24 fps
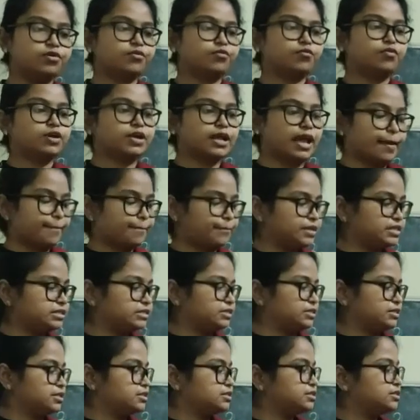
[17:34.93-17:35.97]
what
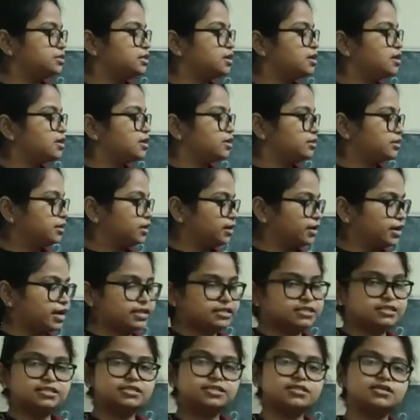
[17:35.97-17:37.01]
happens is the
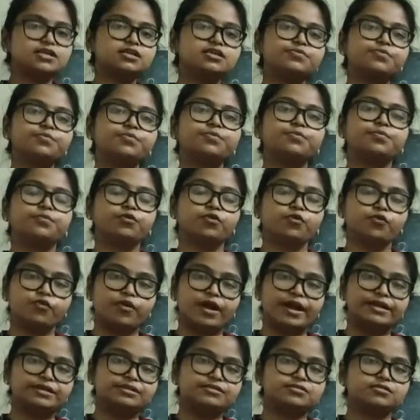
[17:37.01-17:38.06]
register
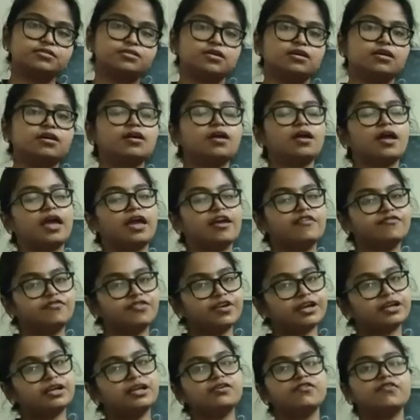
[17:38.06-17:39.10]
provides the
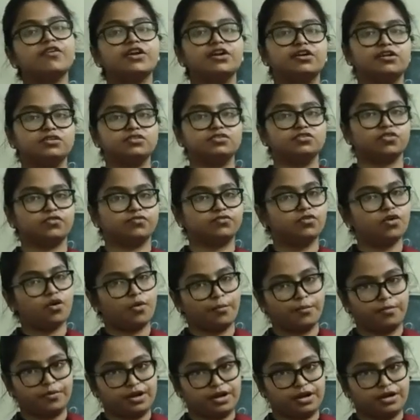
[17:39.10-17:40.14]
effective address of the
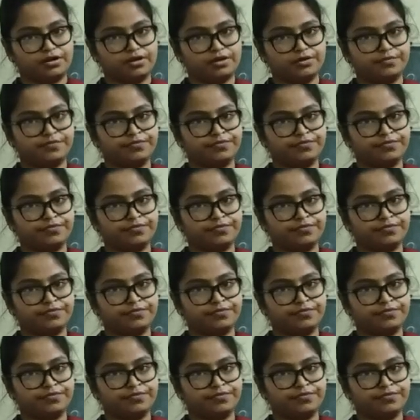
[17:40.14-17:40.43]
operand.